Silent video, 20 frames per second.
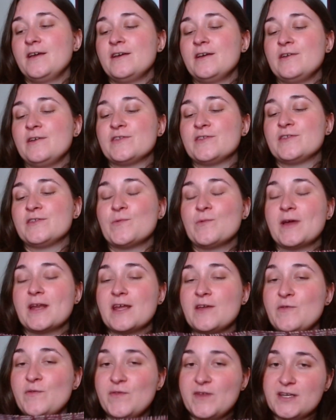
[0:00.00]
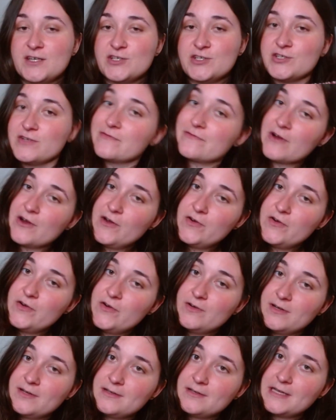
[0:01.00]
So when I finish a
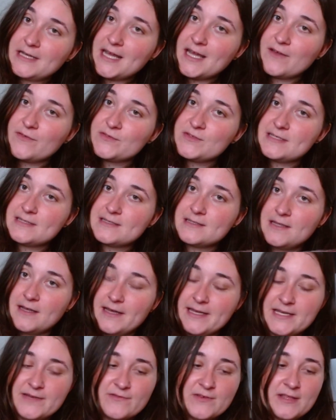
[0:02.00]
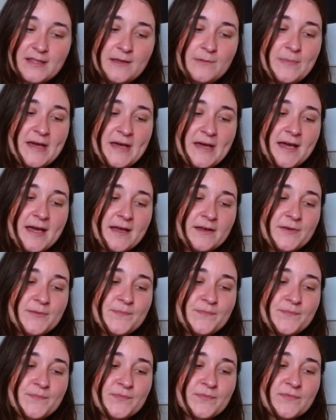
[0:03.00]
row and have to slide everything back,
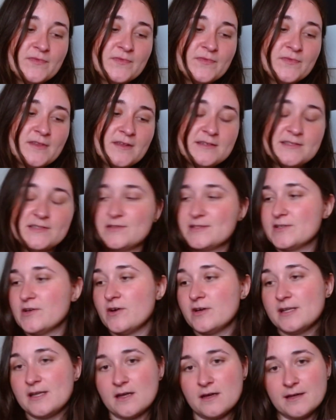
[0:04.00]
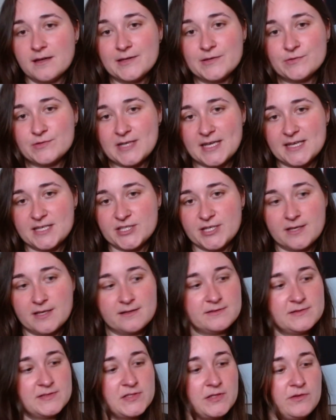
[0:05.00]
so it's got an I-cord
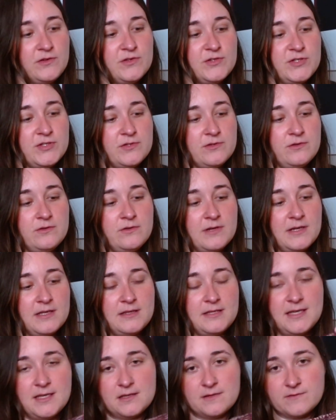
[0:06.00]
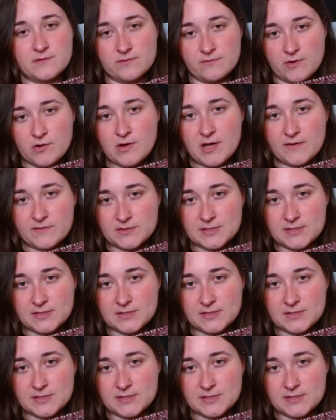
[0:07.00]
edging, so you do, at the end of the row, have to